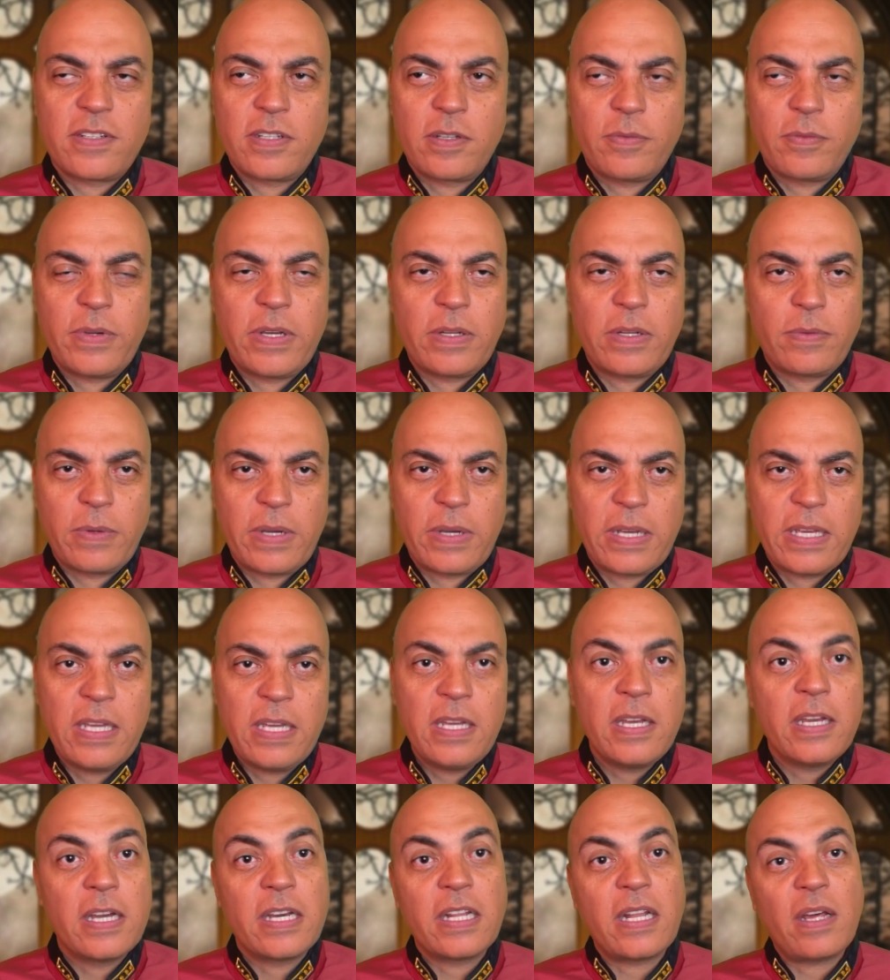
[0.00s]
in a weird way,
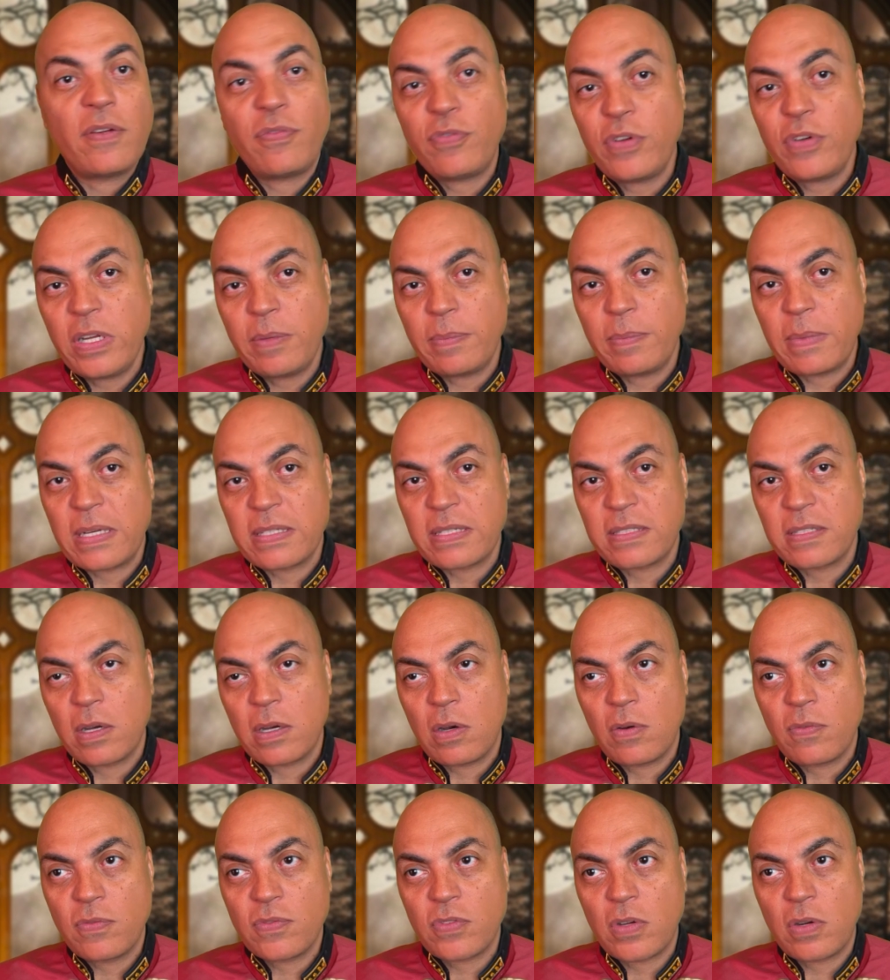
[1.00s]
and I freed
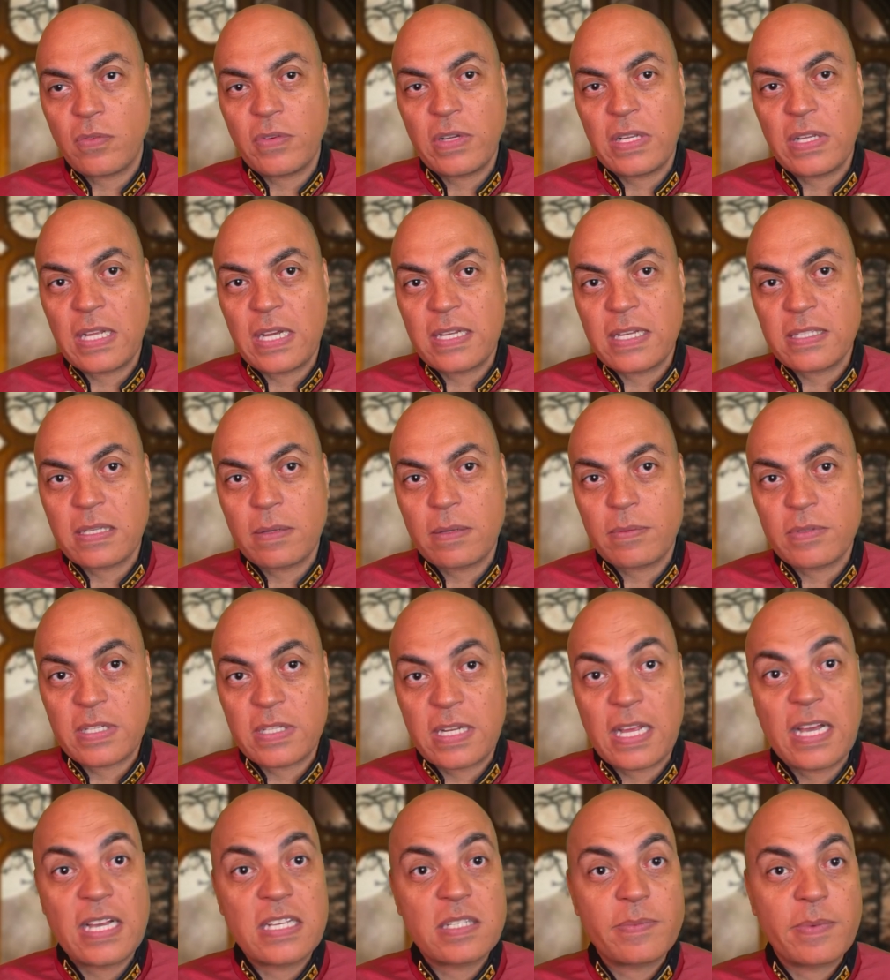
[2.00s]
myself. So I realized that was an
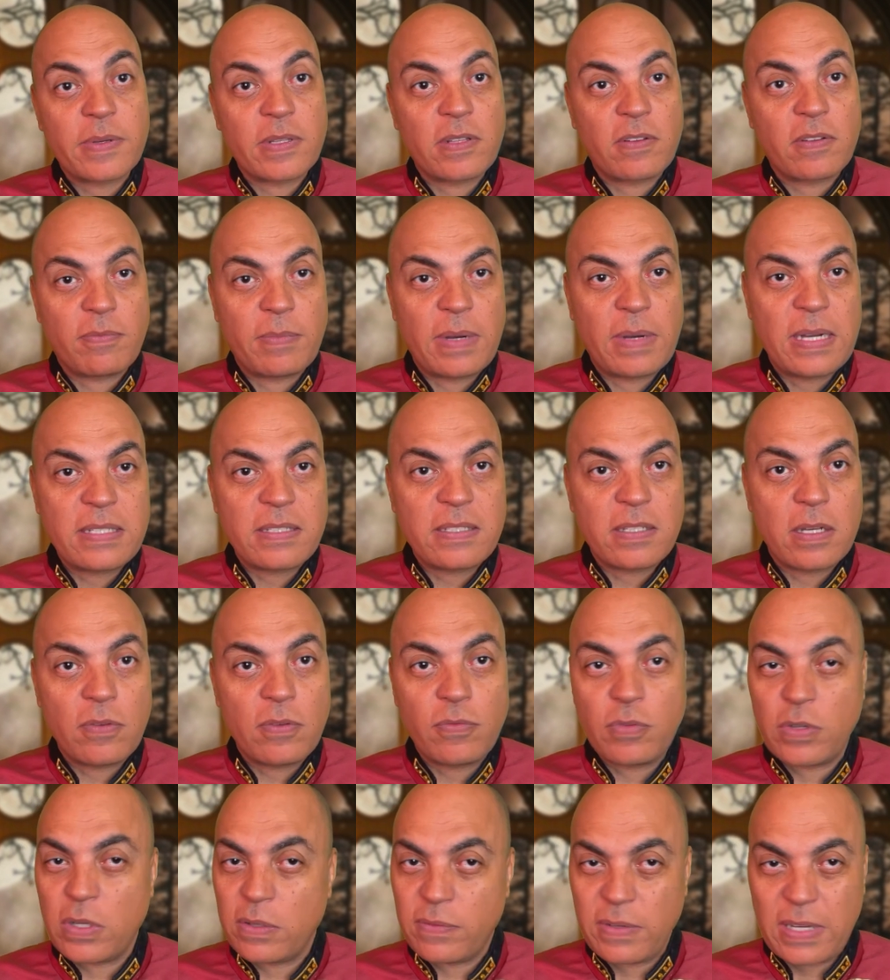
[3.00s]
aspect of
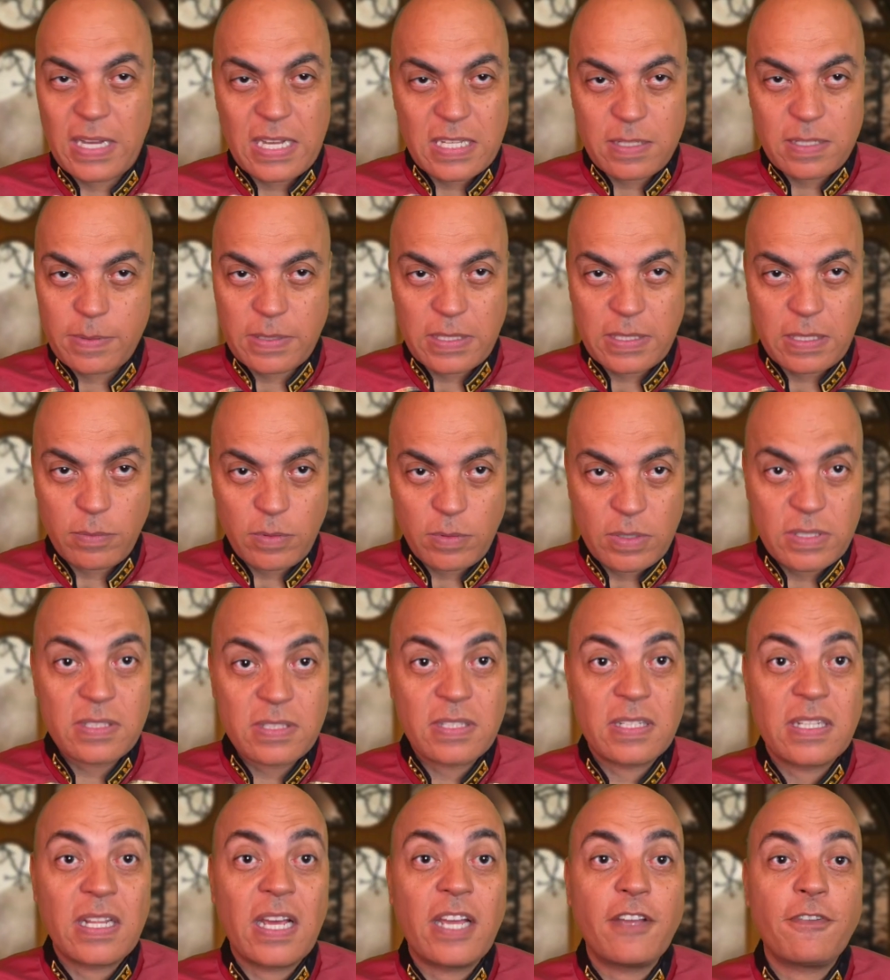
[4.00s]
myself, whatever aspect that was,
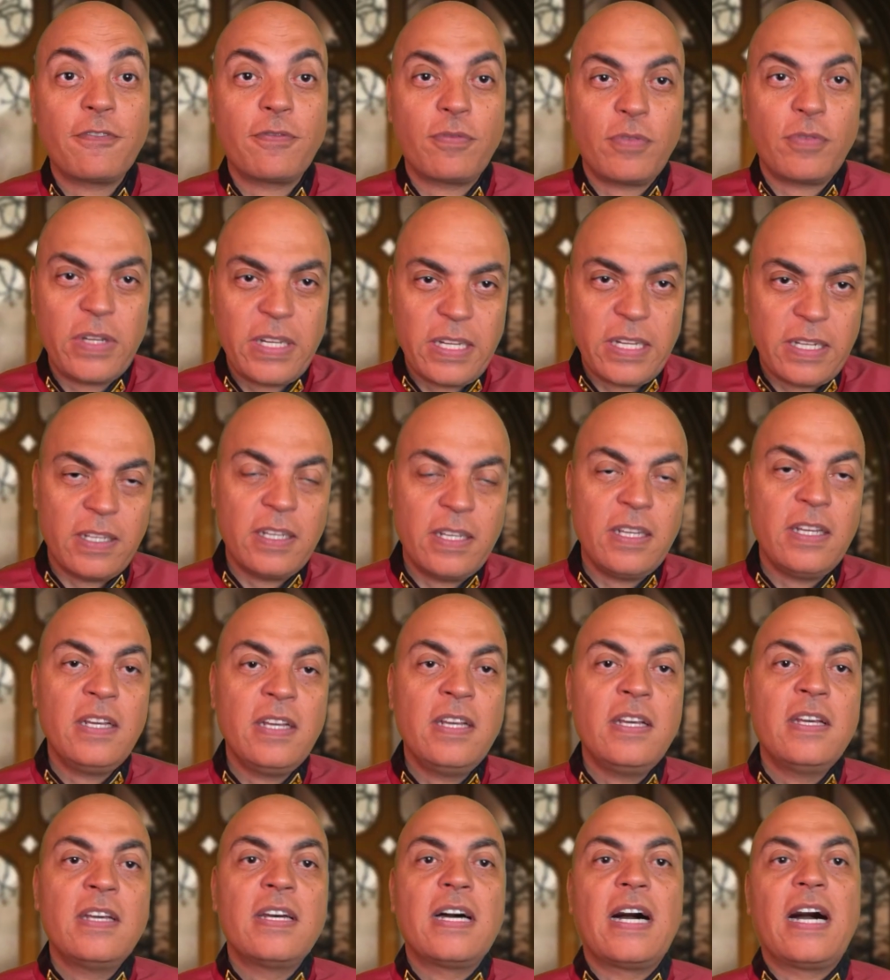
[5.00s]
that I freed.
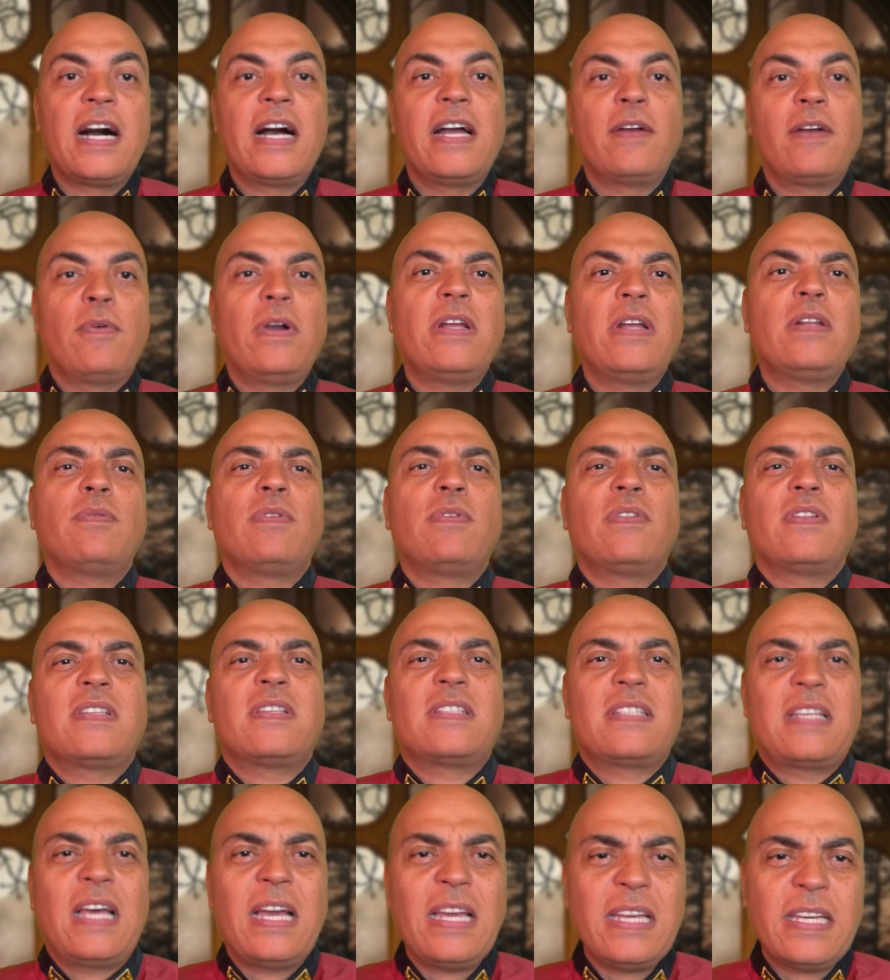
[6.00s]
I went with a
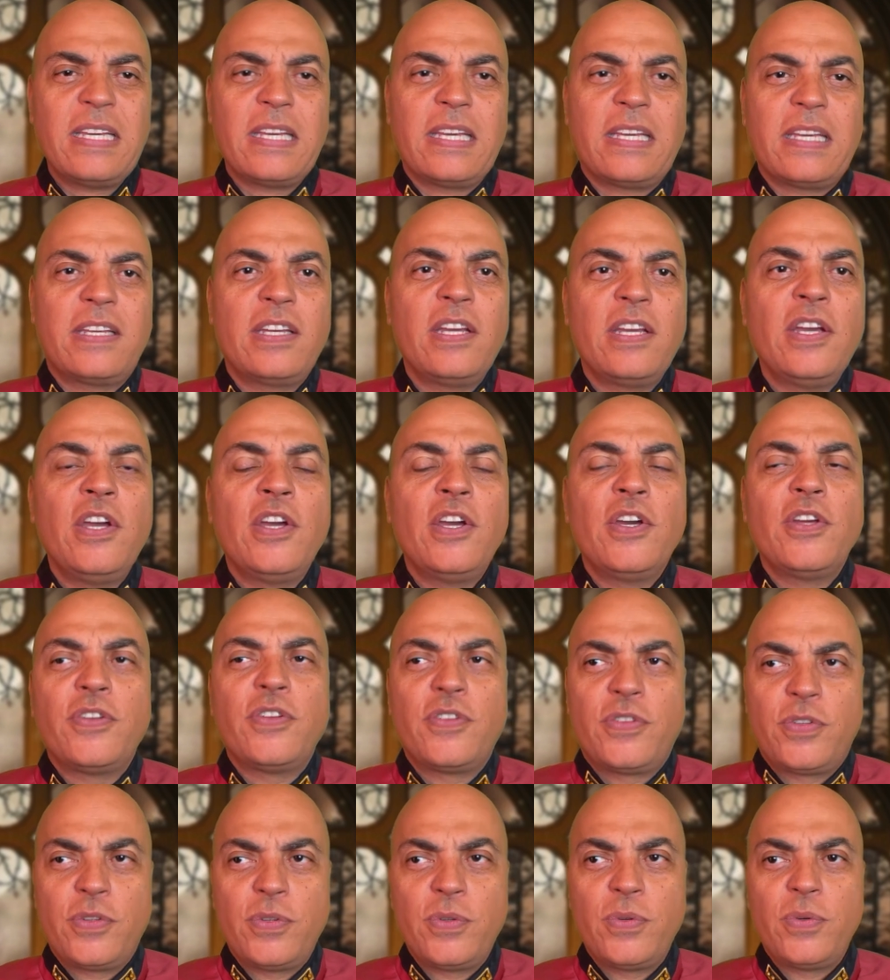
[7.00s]
psychic
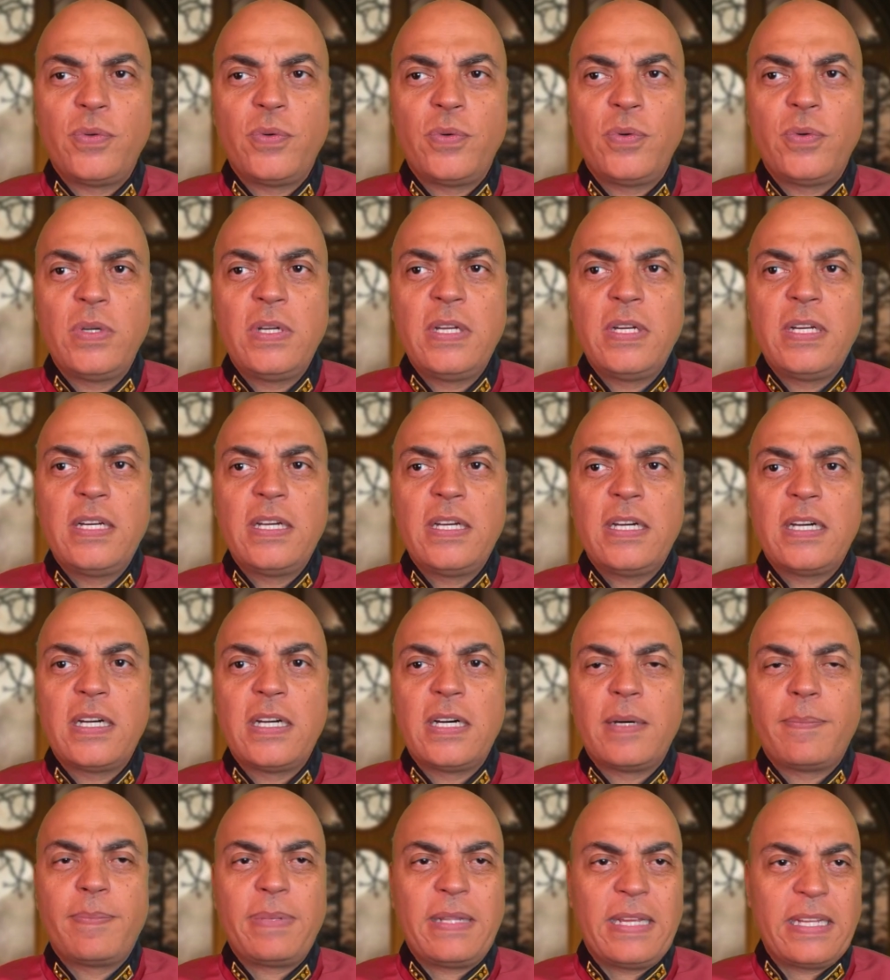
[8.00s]
to
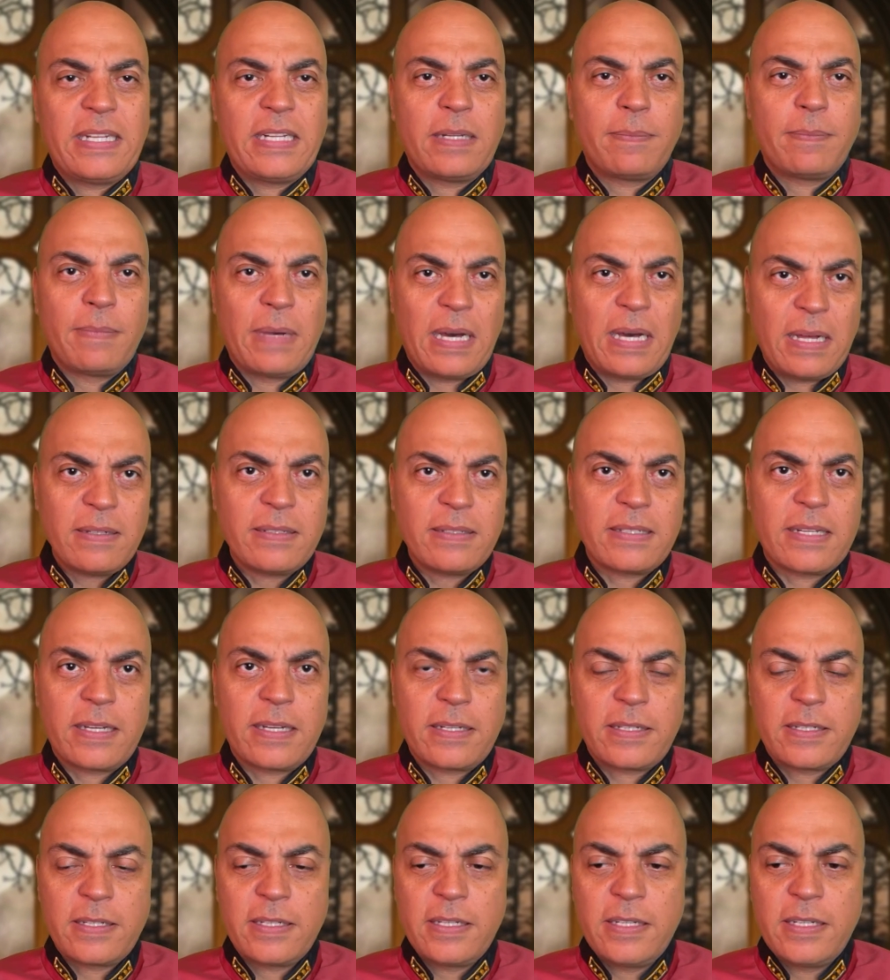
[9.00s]
planet Maldek